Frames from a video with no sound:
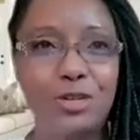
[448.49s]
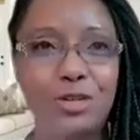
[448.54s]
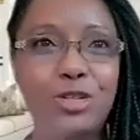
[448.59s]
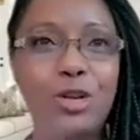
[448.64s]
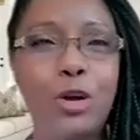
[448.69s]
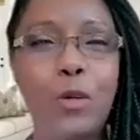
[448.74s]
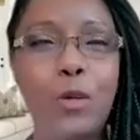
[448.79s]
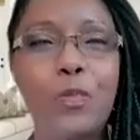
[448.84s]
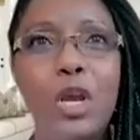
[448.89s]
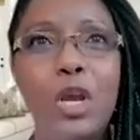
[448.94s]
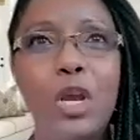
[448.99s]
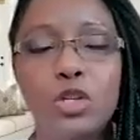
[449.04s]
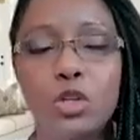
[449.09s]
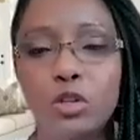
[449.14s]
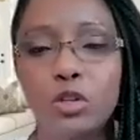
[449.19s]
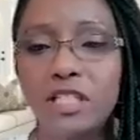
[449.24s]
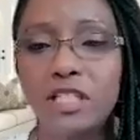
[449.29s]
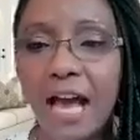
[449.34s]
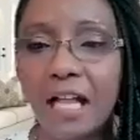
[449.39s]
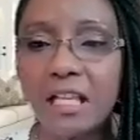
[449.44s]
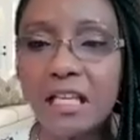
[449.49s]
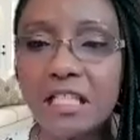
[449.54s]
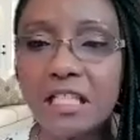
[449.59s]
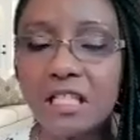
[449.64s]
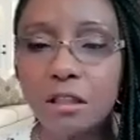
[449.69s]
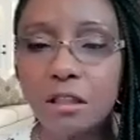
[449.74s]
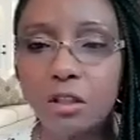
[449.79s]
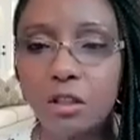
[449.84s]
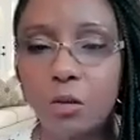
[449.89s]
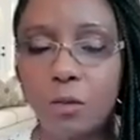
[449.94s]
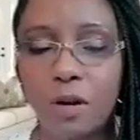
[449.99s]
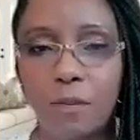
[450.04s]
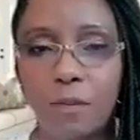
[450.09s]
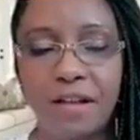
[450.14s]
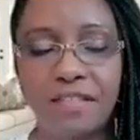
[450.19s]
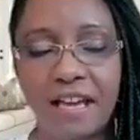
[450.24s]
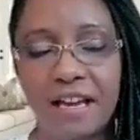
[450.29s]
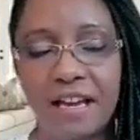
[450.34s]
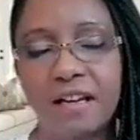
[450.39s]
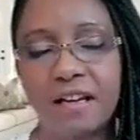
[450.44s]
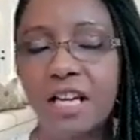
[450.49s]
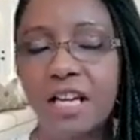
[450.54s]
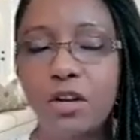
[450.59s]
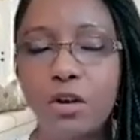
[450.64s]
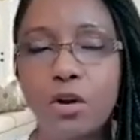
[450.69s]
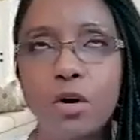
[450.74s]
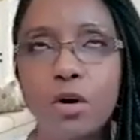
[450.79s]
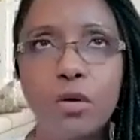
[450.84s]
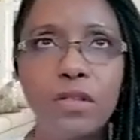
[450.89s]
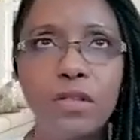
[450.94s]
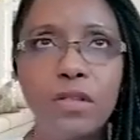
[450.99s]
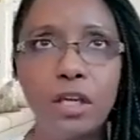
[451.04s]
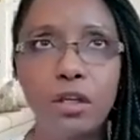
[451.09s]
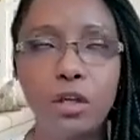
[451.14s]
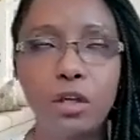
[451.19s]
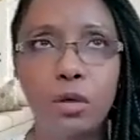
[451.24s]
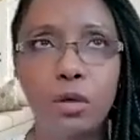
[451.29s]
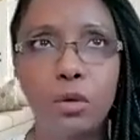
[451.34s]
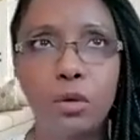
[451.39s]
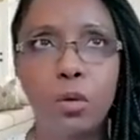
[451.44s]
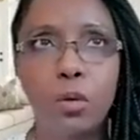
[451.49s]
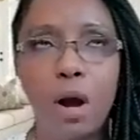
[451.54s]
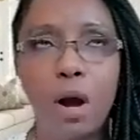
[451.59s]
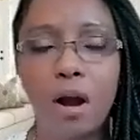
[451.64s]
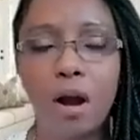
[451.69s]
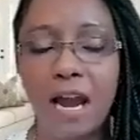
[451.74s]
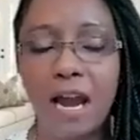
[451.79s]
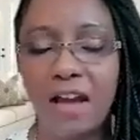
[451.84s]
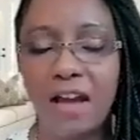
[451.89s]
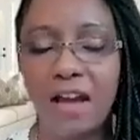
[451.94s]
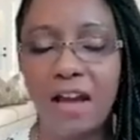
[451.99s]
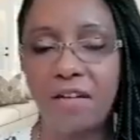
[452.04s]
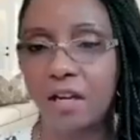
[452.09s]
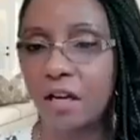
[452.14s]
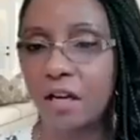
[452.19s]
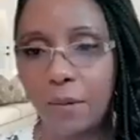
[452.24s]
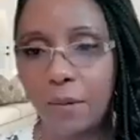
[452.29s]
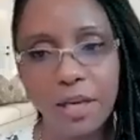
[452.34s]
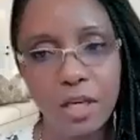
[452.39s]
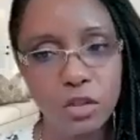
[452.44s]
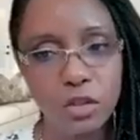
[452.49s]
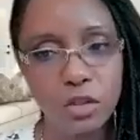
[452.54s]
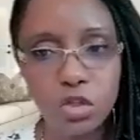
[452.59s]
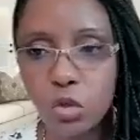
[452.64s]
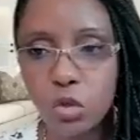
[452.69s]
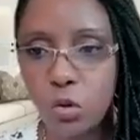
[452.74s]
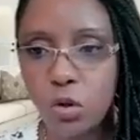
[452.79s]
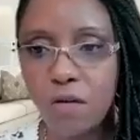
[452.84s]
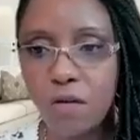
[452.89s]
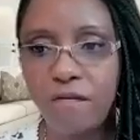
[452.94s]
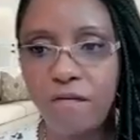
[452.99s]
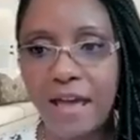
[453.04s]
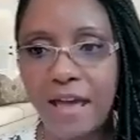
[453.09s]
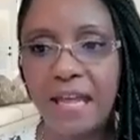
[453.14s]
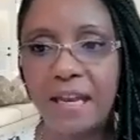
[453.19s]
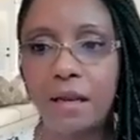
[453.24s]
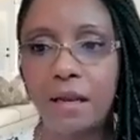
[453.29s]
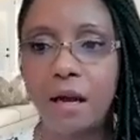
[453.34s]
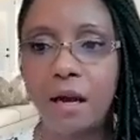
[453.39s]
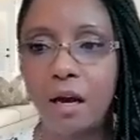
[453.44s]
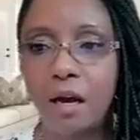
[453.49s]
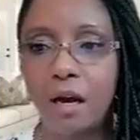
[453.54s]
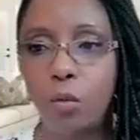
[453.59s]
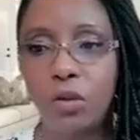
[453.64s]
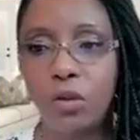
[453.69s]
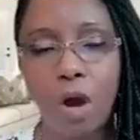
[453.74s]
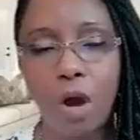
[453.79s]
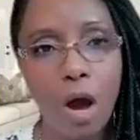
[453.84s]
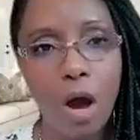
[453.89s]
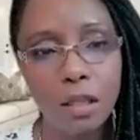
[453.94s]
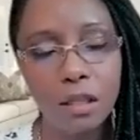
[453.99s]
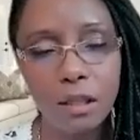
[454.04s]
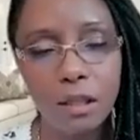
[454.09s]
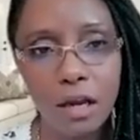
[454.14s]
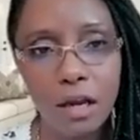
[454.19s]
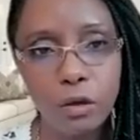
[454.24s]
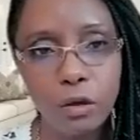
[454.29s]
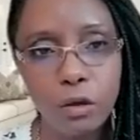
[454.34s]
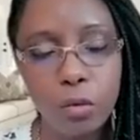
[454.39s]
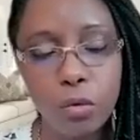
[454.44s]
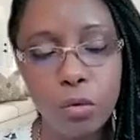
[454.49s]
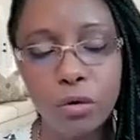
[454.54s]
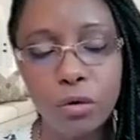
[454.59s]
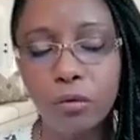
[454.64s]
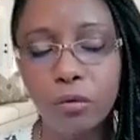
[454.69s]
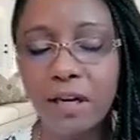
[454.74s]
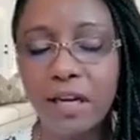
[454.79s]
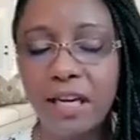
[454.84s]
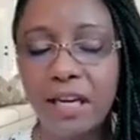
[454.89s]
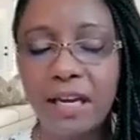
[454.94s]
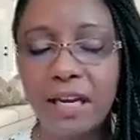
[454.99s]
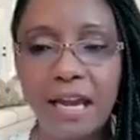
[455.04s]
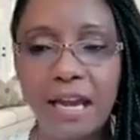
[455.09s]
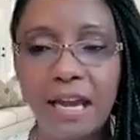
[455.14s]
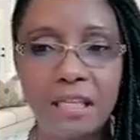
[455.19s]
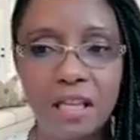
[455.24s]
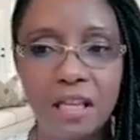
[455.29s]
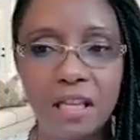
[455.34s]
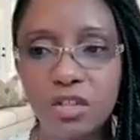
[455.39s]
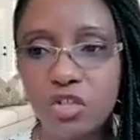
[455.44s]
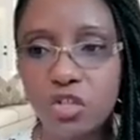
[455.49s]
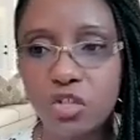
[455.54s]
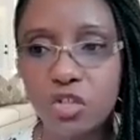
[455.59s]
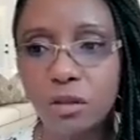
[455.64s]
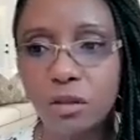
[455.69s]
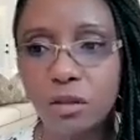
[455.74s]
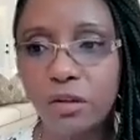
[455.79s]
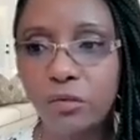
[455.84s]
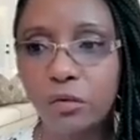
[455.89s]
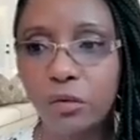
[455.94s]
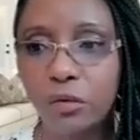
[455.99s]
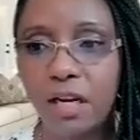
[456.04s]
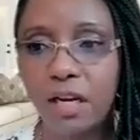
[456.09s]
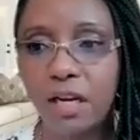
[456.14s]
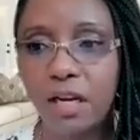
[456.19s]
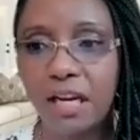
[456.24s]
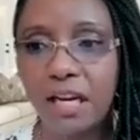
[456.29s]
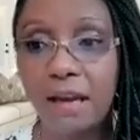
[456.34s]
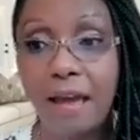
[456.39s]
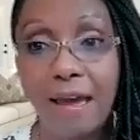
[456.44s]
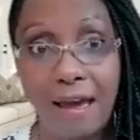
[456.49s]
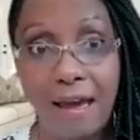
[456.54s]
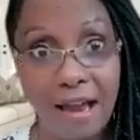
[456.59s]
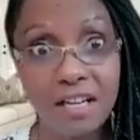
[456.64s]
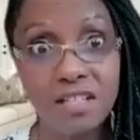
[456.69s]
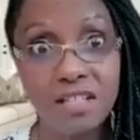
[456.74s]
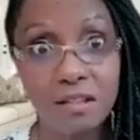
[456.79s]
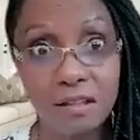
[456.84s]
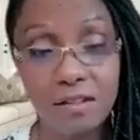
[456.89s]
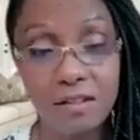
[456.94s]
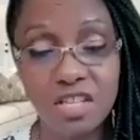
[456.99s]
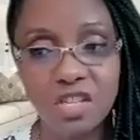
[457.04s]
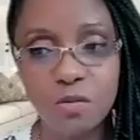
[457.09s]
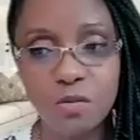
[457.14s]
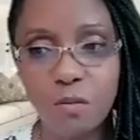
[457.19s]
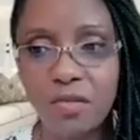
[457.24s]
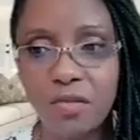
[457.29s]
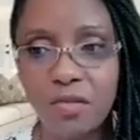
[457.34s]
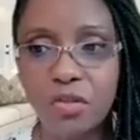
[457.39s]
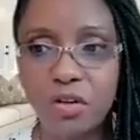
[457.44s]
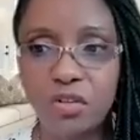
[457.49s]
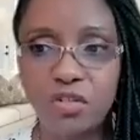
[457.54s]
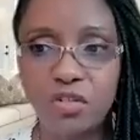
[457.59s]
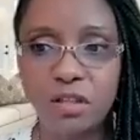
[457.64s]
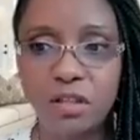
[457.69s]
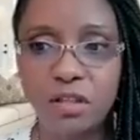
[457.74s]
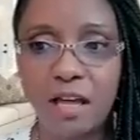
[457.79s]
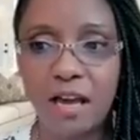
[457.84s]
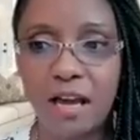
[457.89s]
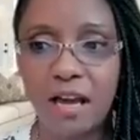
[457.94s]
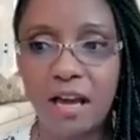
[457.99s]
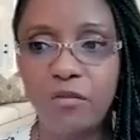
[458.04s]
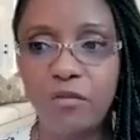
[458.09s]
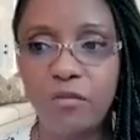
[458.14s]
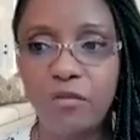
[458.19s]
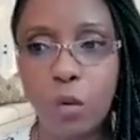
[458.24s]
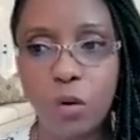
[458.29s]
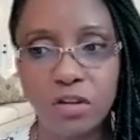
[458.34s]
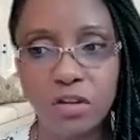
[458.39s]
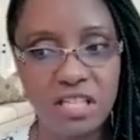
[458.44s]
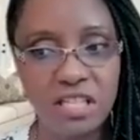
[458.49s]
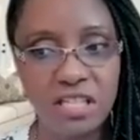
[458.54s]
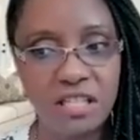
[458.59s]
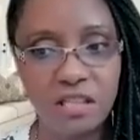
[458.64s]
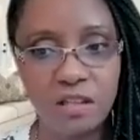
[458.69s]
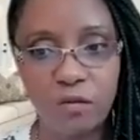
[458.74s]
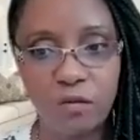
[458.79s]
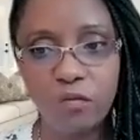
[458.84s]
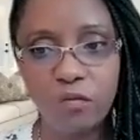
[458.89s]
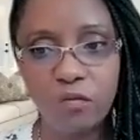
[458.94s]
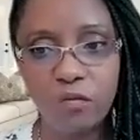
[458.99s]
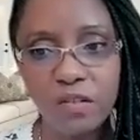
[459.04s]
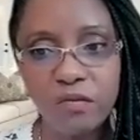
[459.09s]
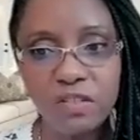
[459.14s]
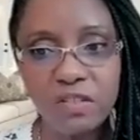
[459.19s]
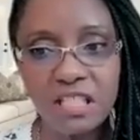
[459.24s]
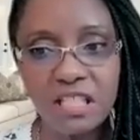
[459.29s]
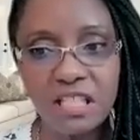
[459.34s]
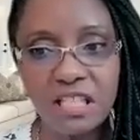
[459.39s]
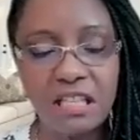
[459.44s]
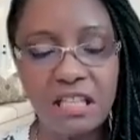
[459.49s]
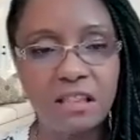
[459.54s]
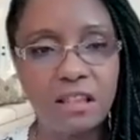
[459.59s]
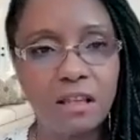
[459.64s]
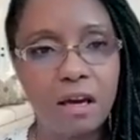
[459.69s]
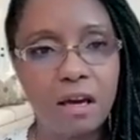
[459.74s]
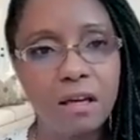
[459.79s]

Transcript: So tell us a little bit about that because I know that you are having a coming soon event with online ordering and lunch delivery. Actually, this month on July 14th and 15th.